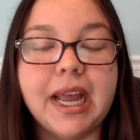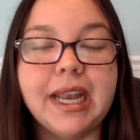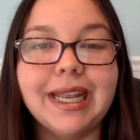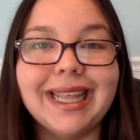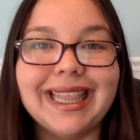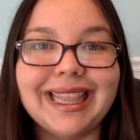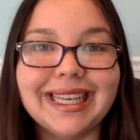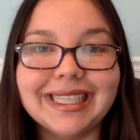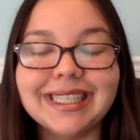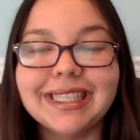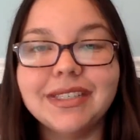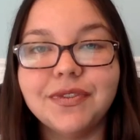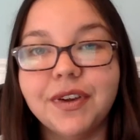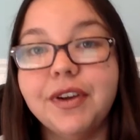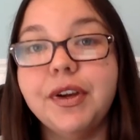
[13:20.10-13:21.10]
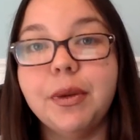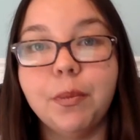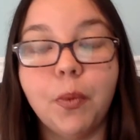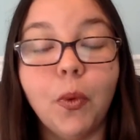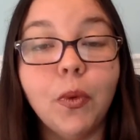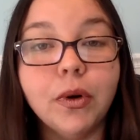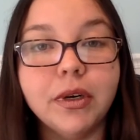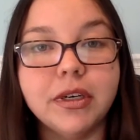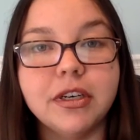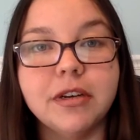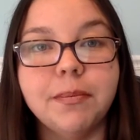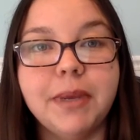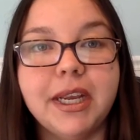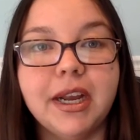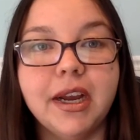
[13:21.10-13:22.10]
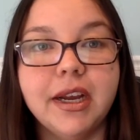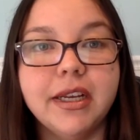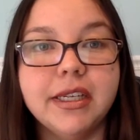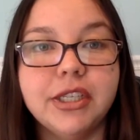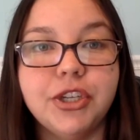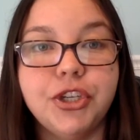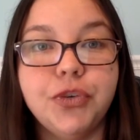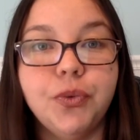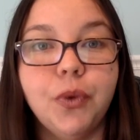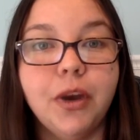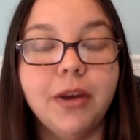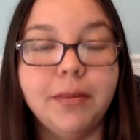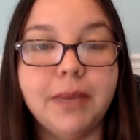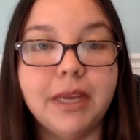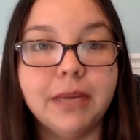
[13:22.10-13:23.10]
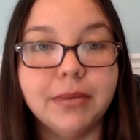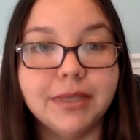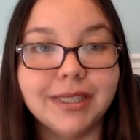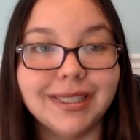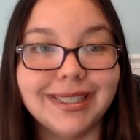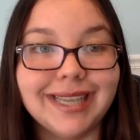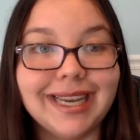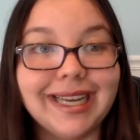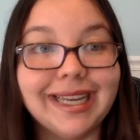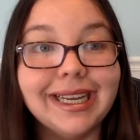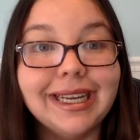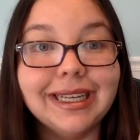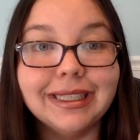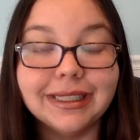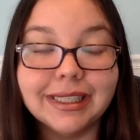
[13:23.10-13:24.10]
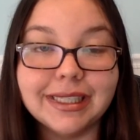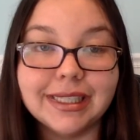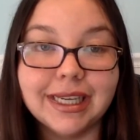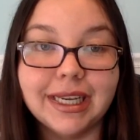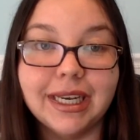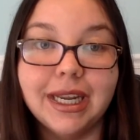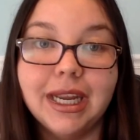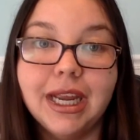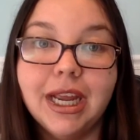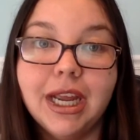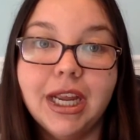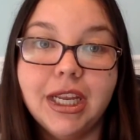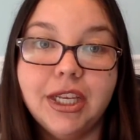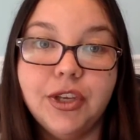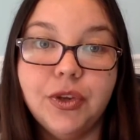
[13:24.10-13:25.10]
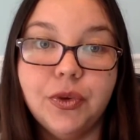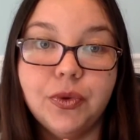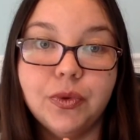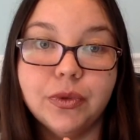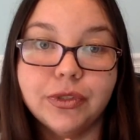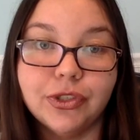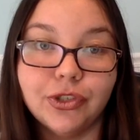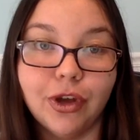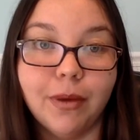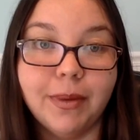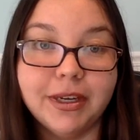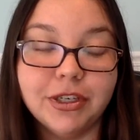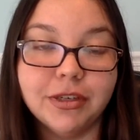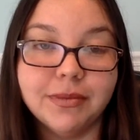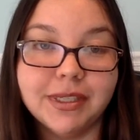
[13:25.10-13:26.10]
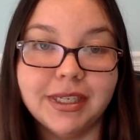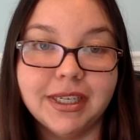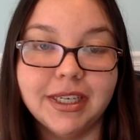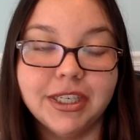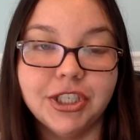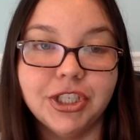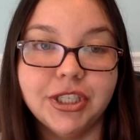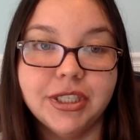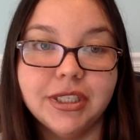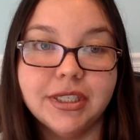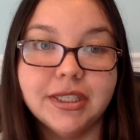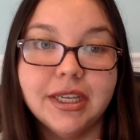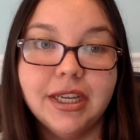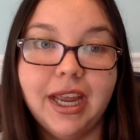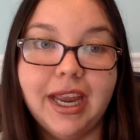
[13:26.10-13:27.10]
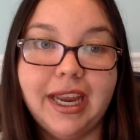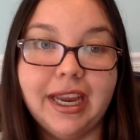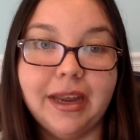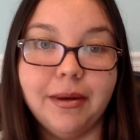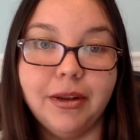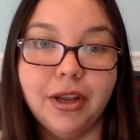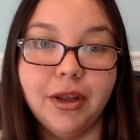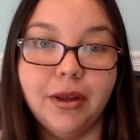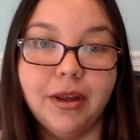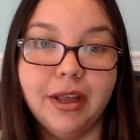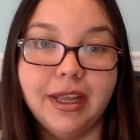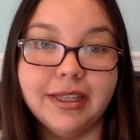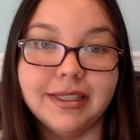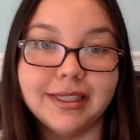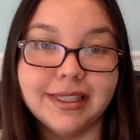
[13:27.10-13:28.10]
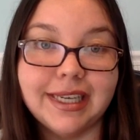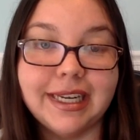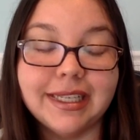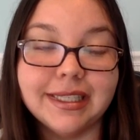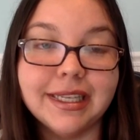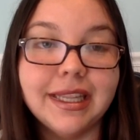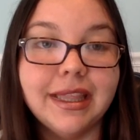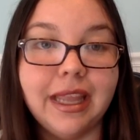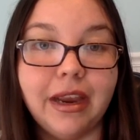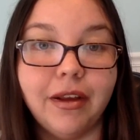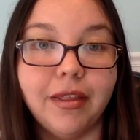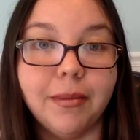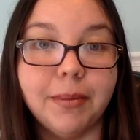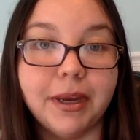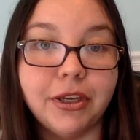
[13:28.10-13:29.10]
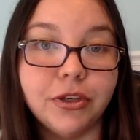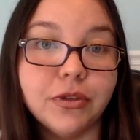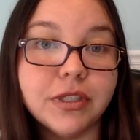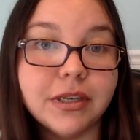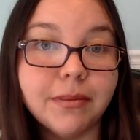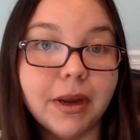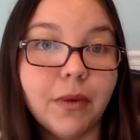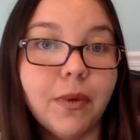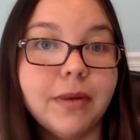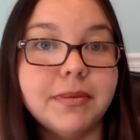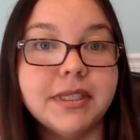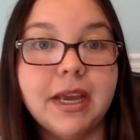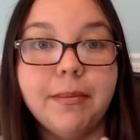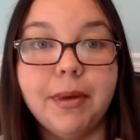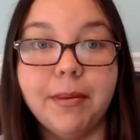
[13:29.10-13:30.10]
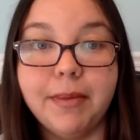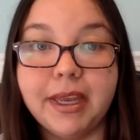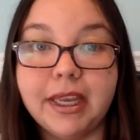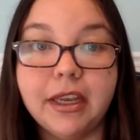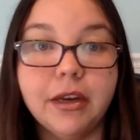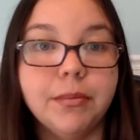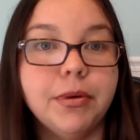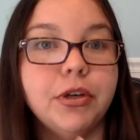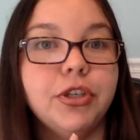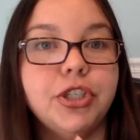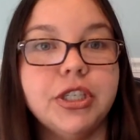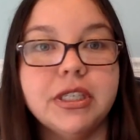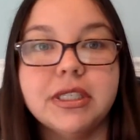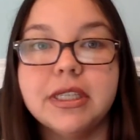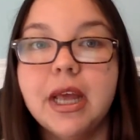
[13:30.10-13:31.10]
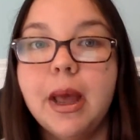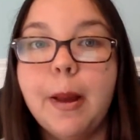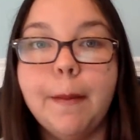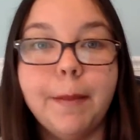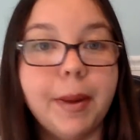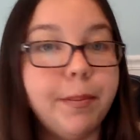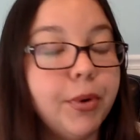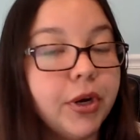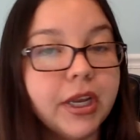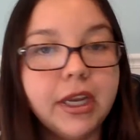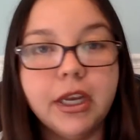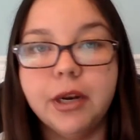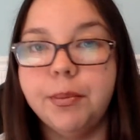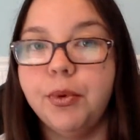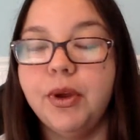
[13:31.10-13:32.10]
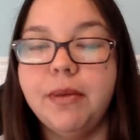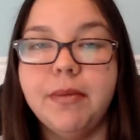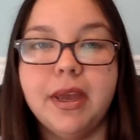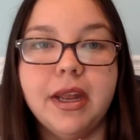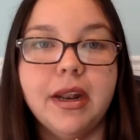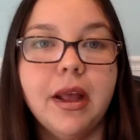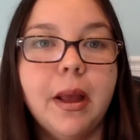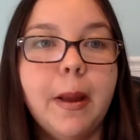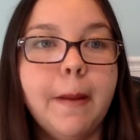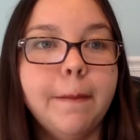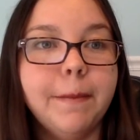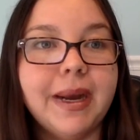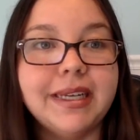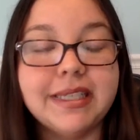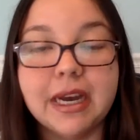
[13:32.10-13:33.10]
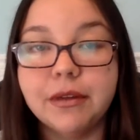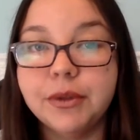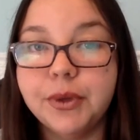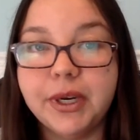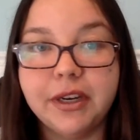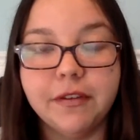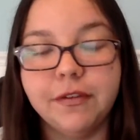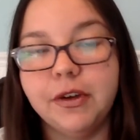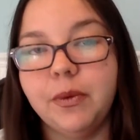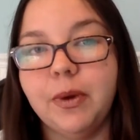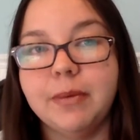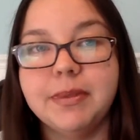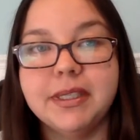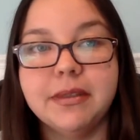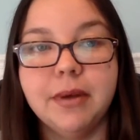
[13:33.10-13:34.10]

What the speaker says: But this is very important because you want to be able to say, listen, you saw my terms and conditions, and it states in there that by using my website, by making a purchase, by booking an appointment, by downloading a